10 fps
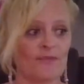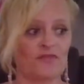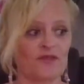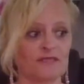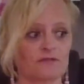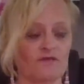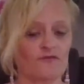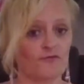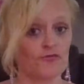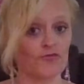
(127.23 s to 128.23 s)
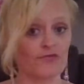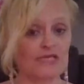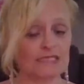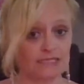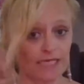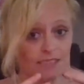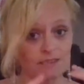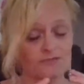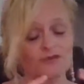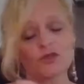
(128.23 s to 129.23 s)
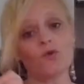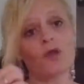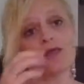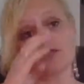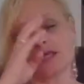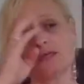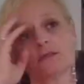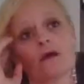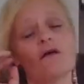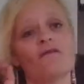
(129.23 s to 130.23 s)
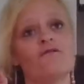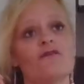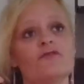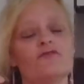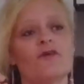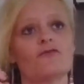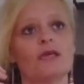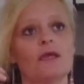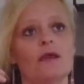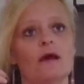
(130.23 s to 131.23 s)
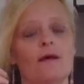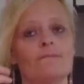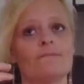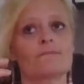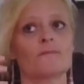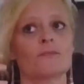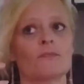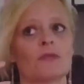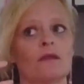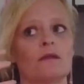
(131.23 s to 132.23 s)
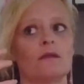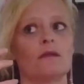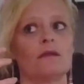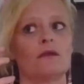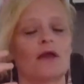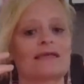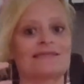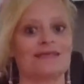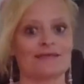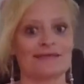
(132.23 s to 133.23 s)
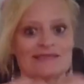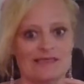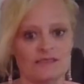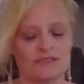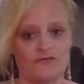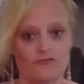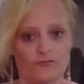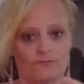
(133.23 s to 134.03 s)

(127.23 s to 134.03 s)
things are very, very intense for you, and things are very, very, like I said, excessive.